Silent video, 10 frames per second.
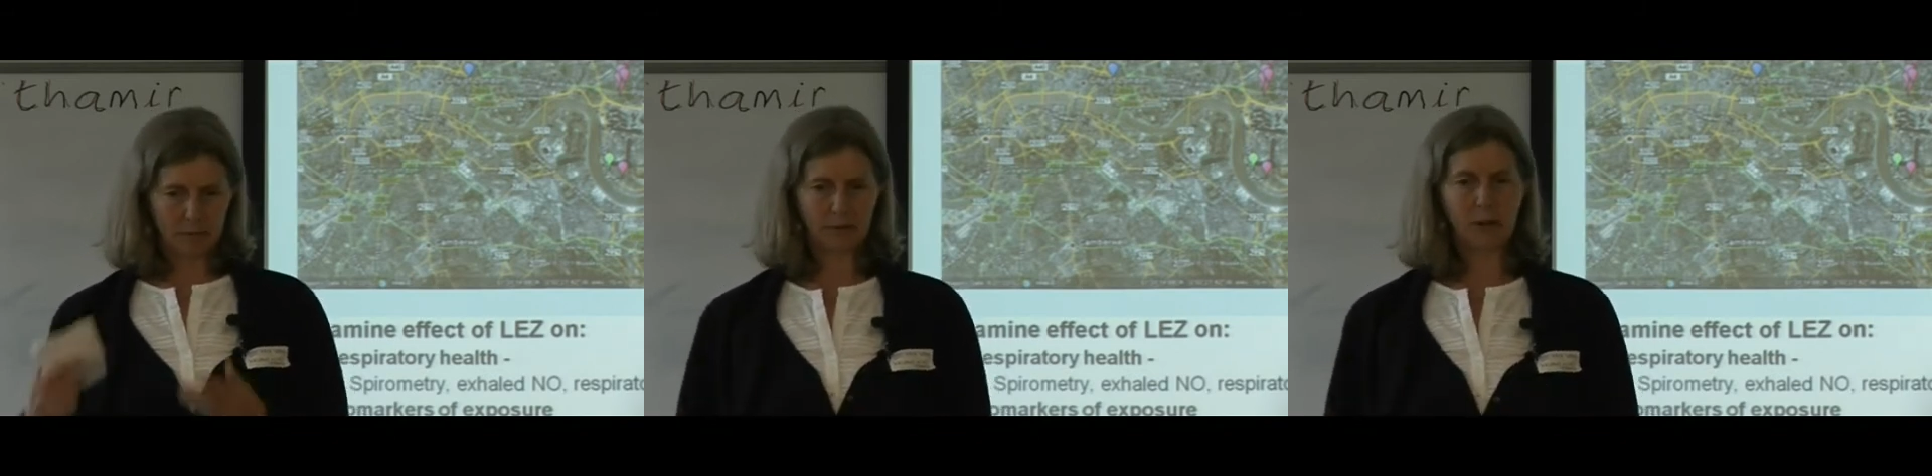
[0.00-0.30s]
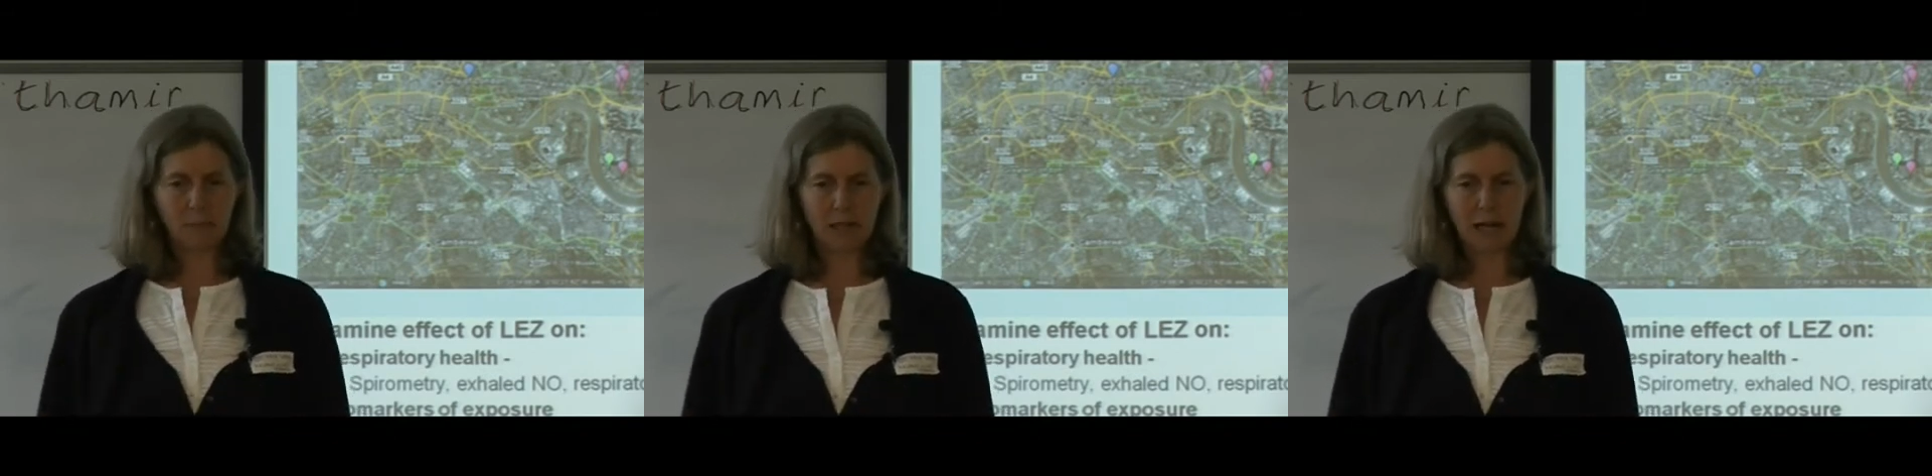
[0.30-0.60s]

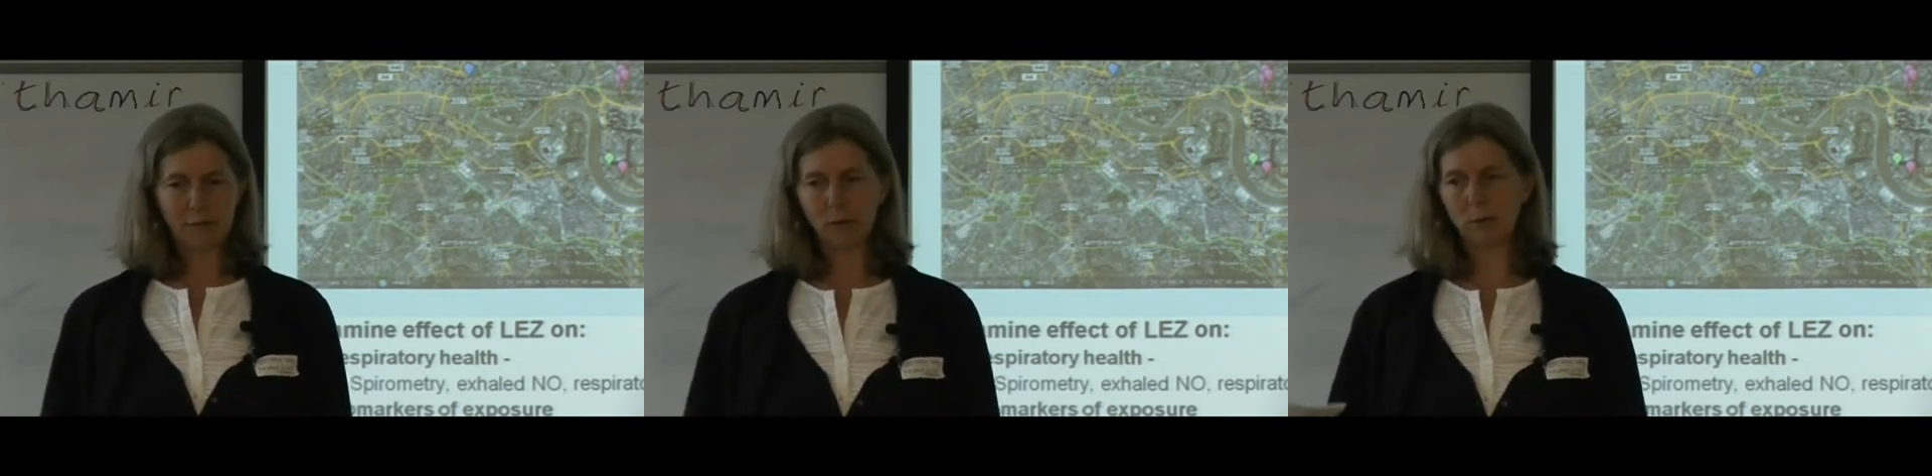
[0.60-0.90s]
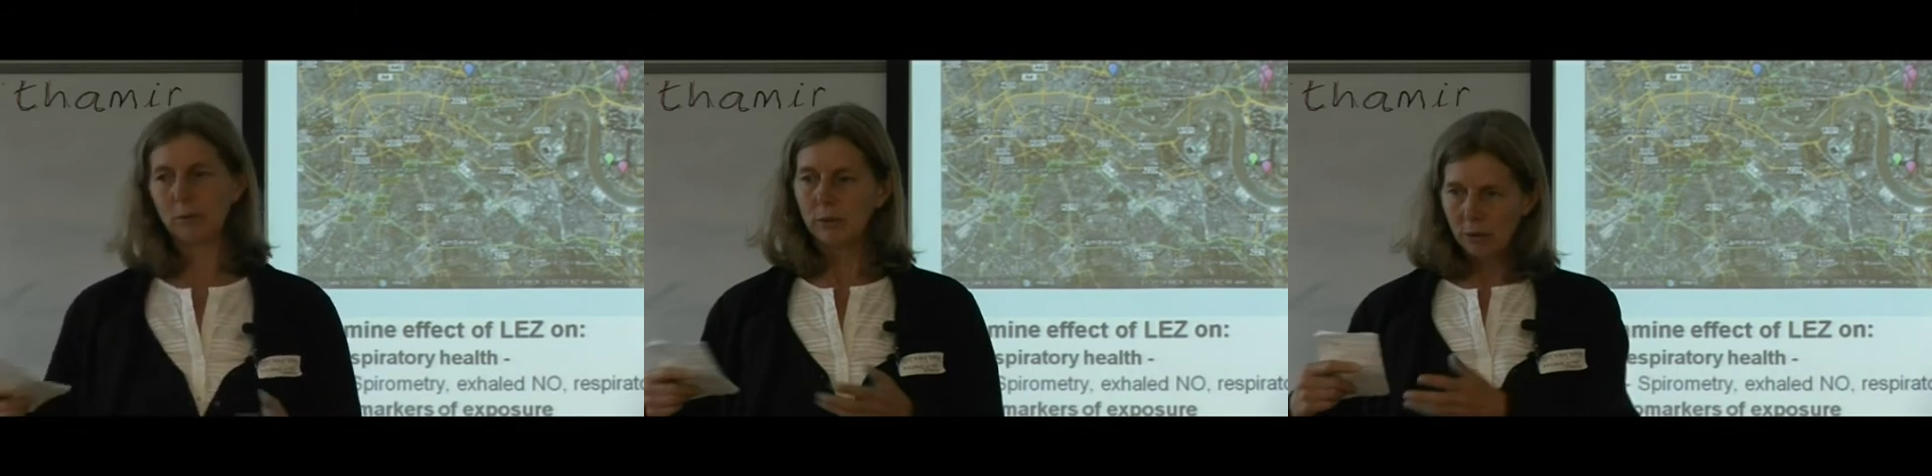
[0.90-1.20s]
Assembly
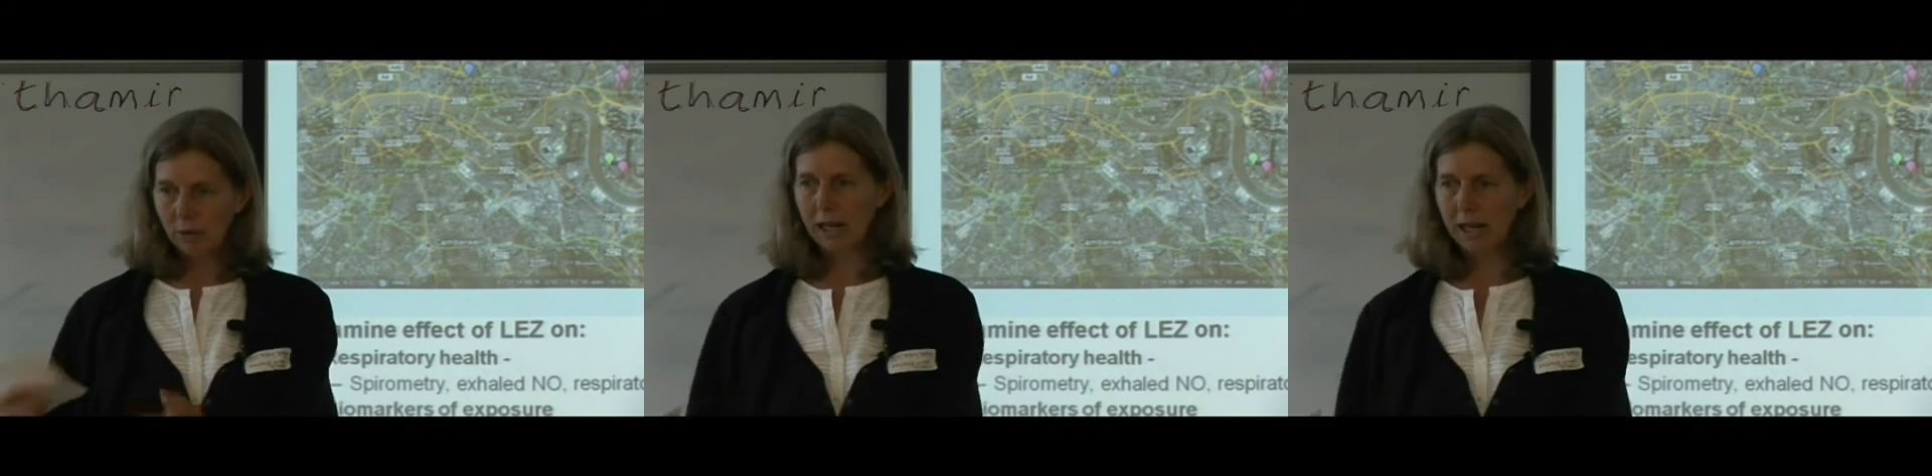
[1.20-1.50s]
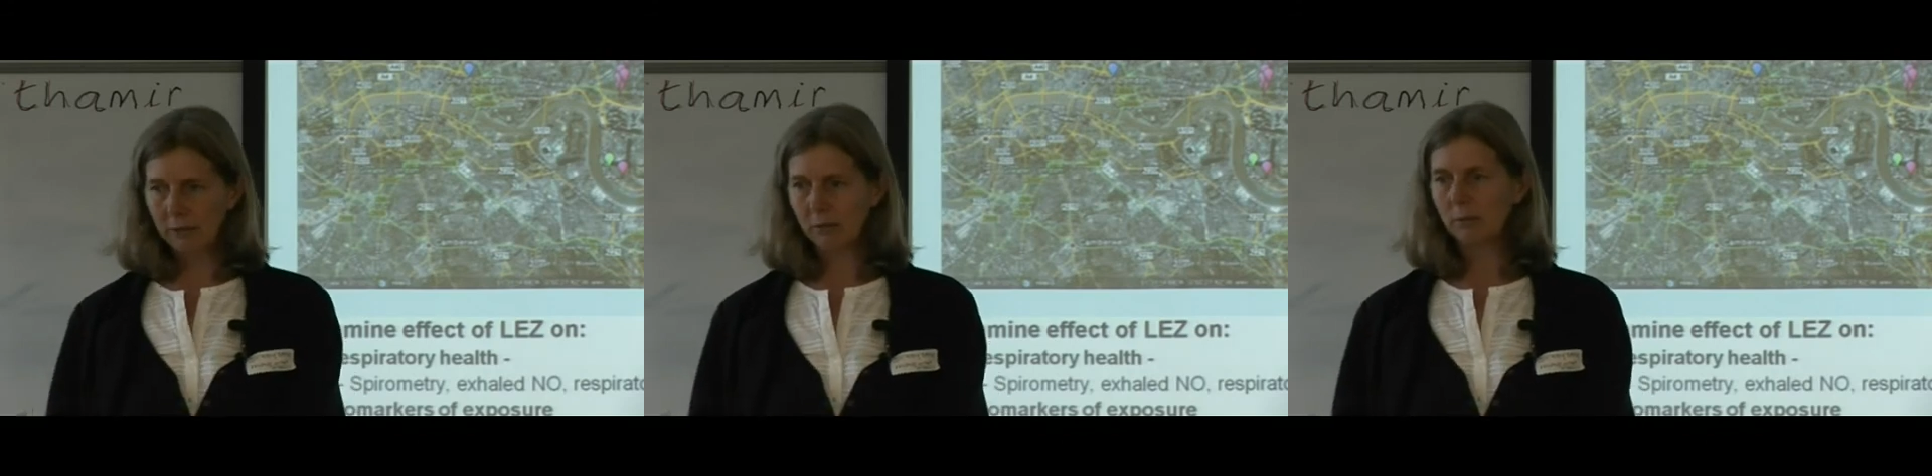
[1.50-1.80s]
level, UK
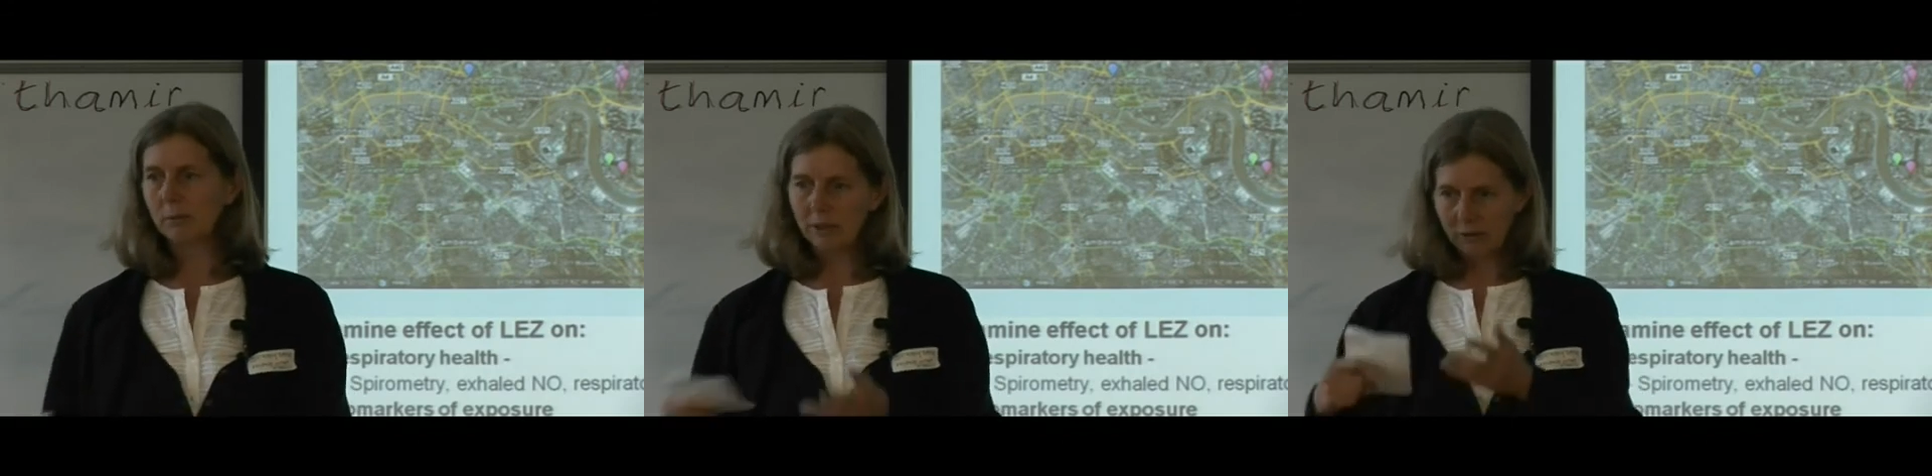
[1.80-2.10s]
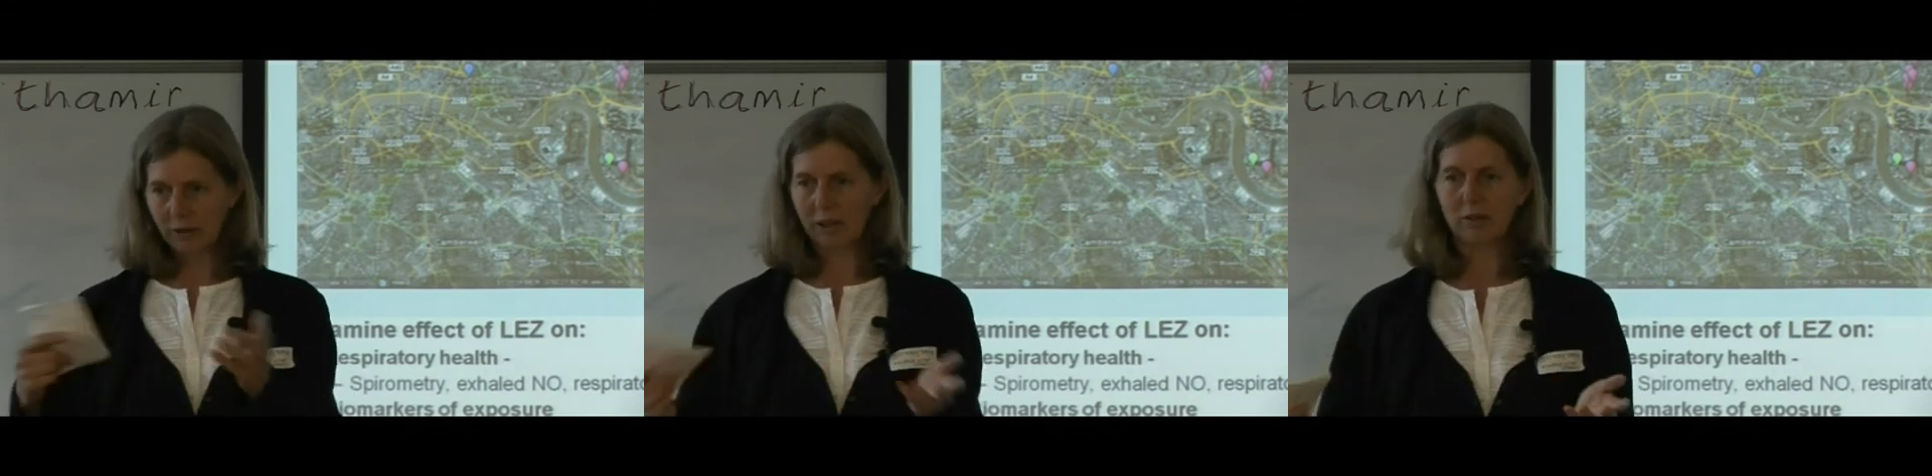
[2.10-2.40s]
level,
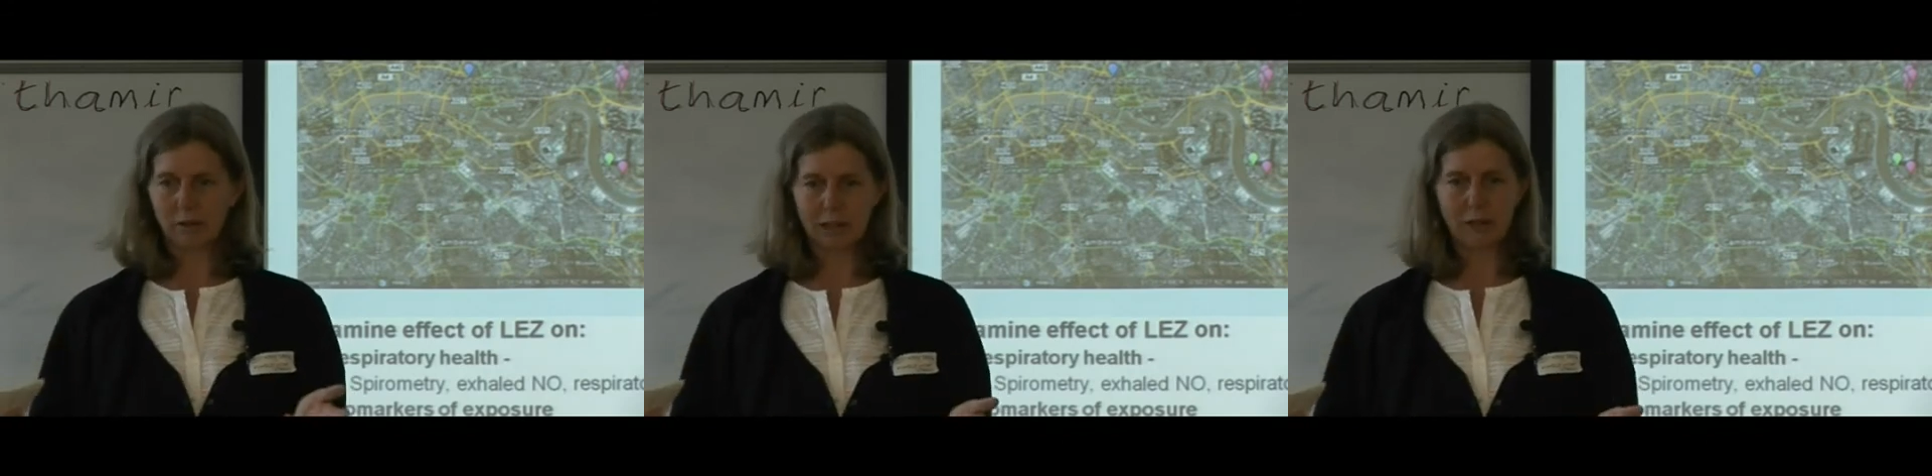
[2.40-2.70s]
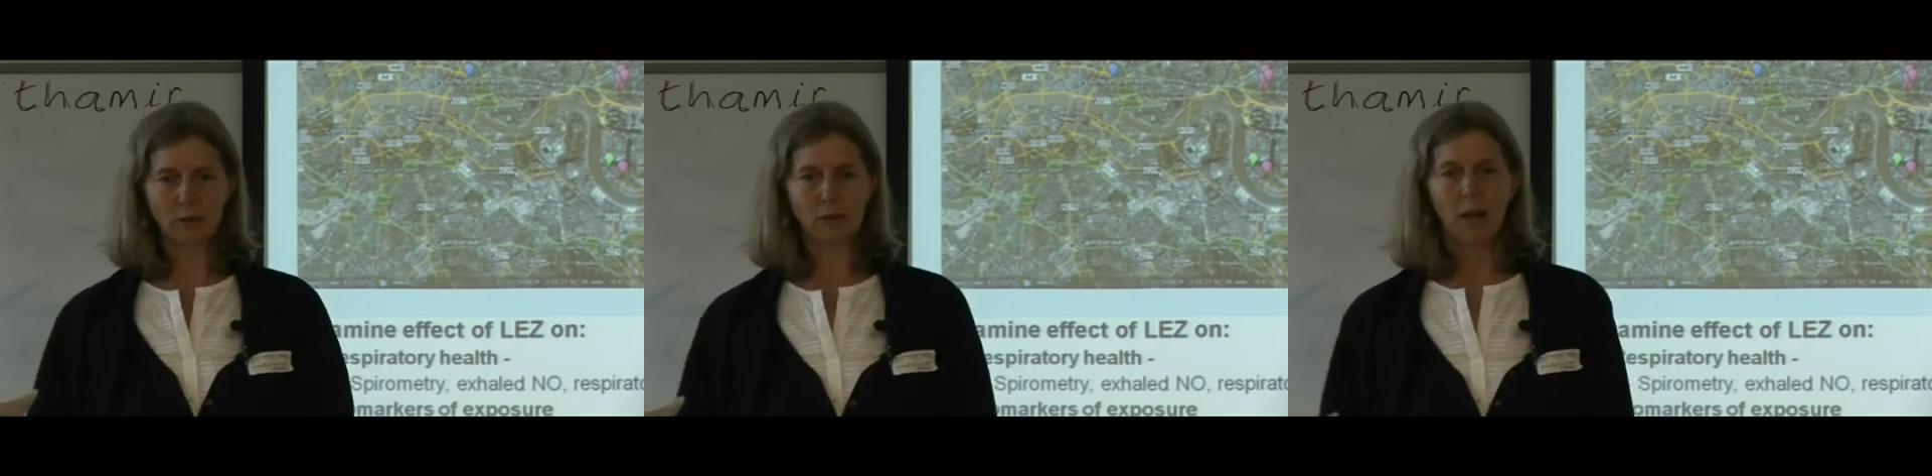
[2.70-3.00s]
international
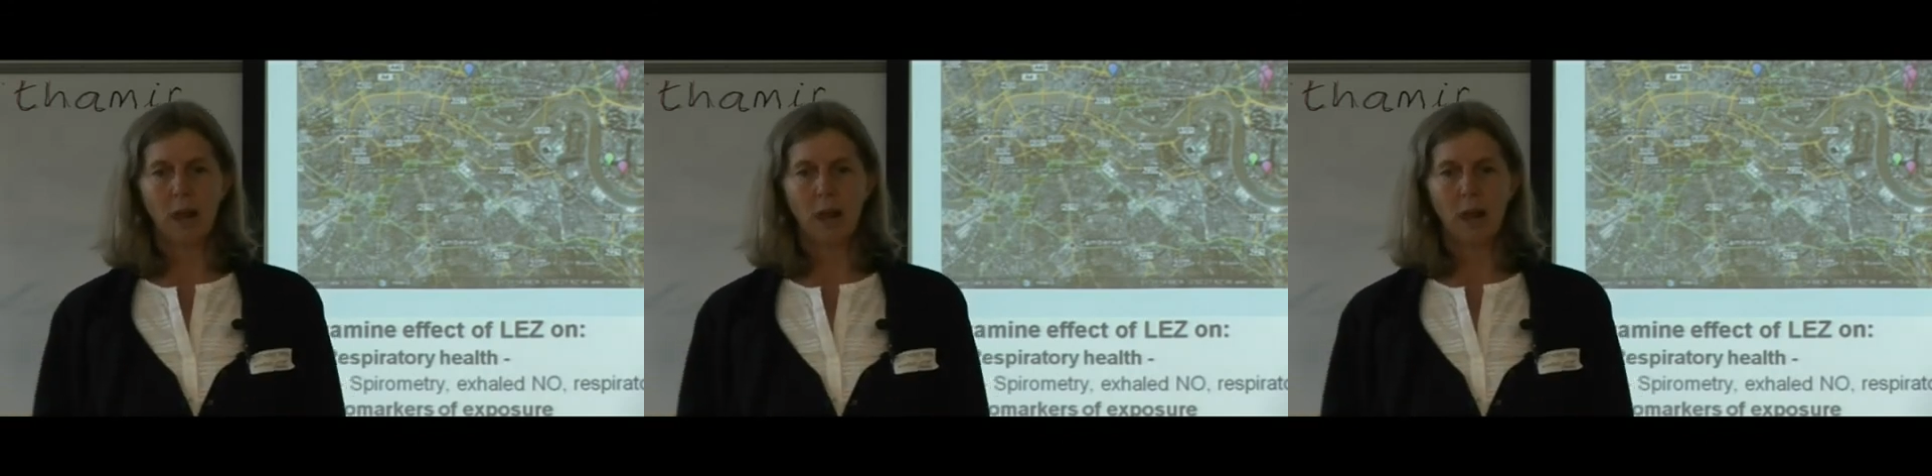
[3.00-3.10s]
level.